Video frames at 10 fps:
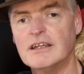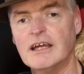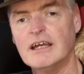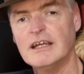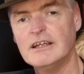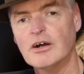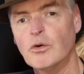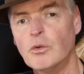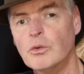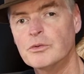a
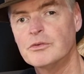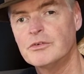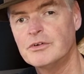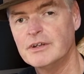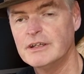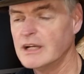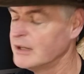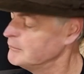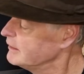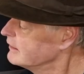ordinary
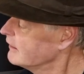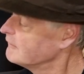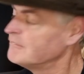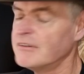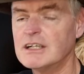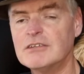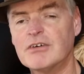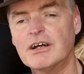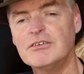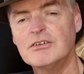Amiga
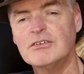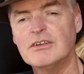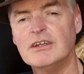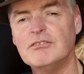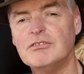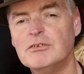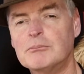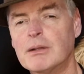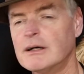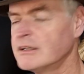500 if you'd
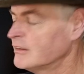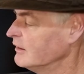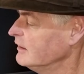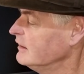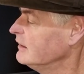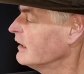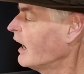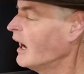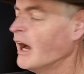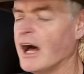plug the
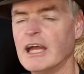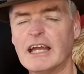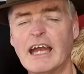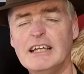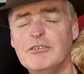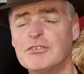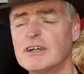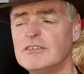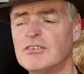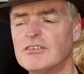
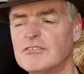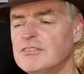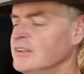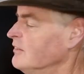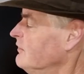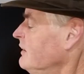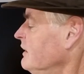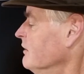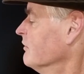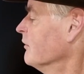A570
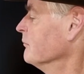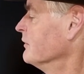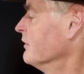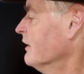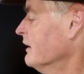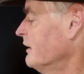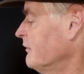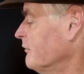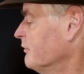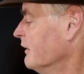CD-ROM
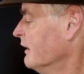drive.